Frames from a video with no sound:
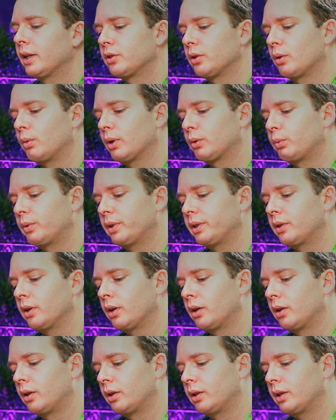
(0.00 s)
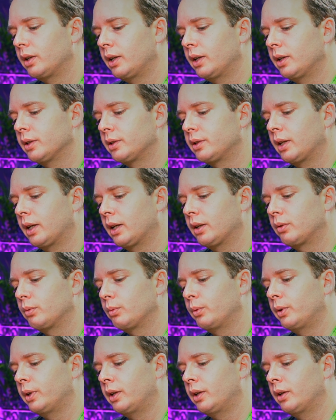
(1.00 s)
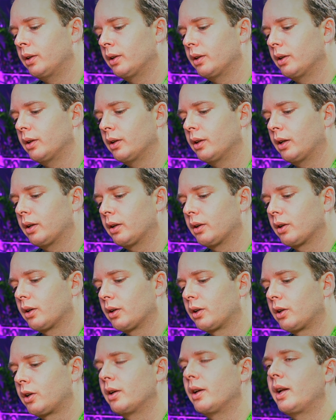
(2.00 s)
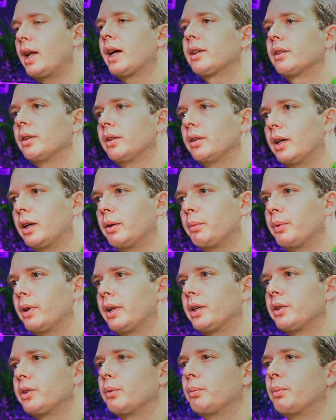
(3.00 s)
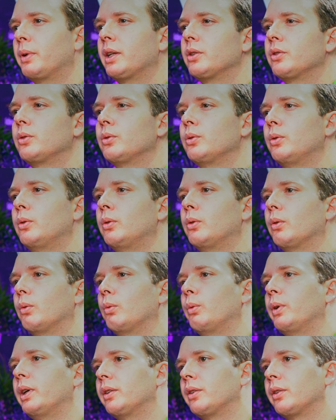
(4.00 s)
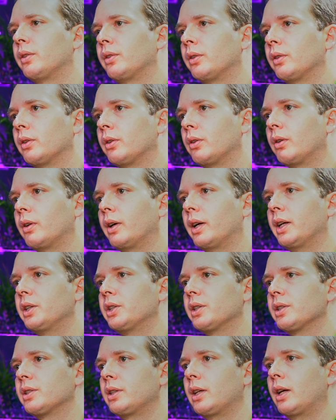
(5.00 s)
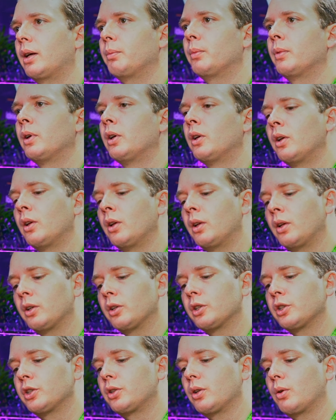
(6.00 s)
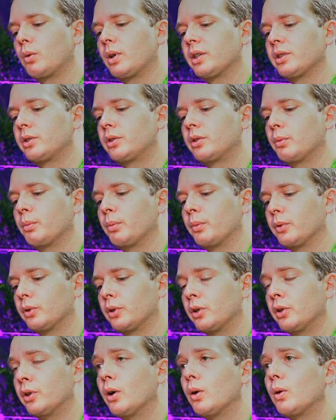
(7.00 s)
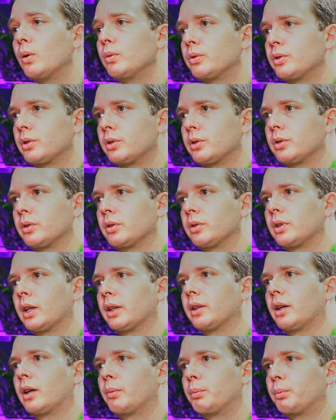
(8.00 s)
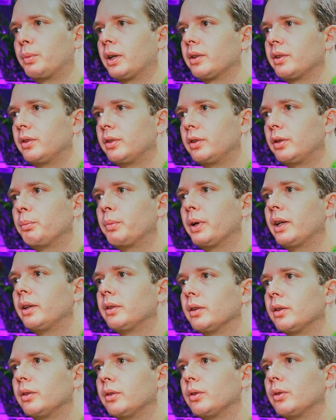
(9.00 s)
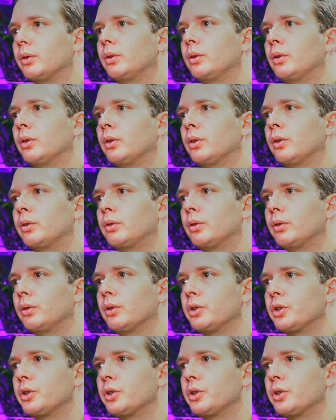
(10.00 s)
so what we've done is that we connected Hyperledger Bazoo with our HSM, so as the nodes that are participating to the